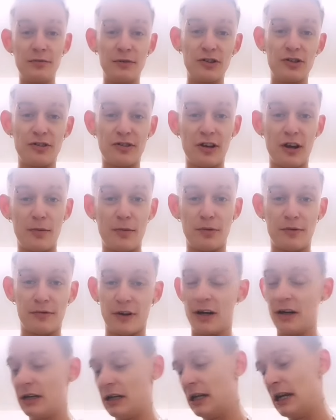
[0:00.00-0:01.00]
had
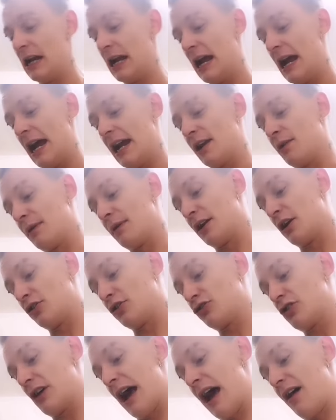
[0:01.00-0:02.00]
Christian, which is her brother,
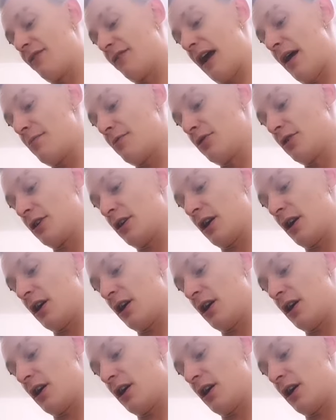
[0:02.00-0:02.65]
and he went on to